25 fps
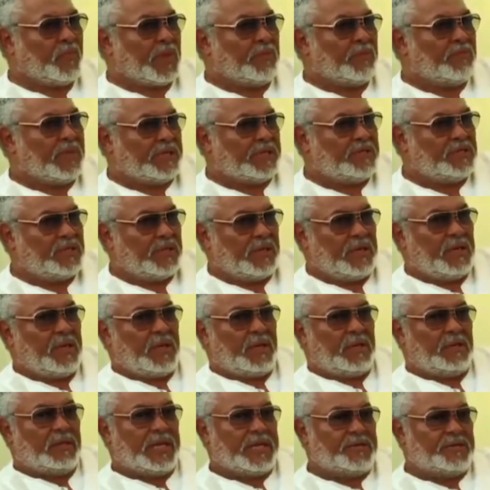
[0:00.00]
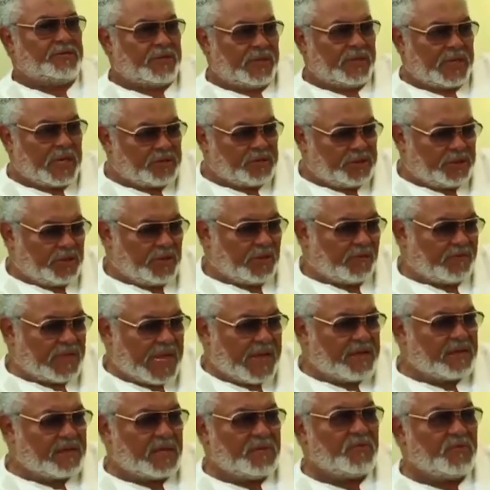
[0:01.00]
But the introduction of
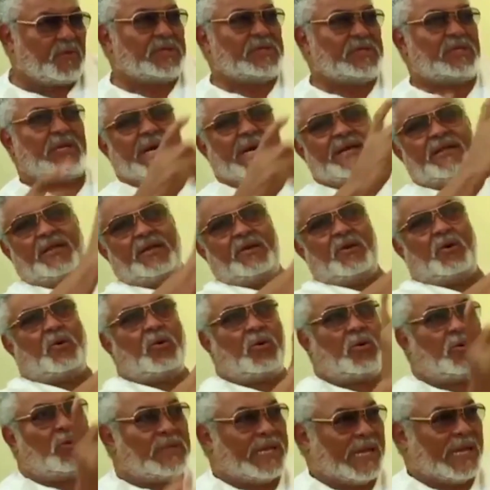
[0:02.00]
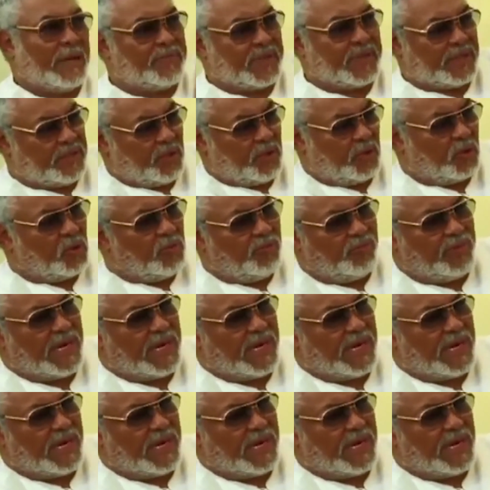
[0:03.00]
that thing was like the old carpet, the old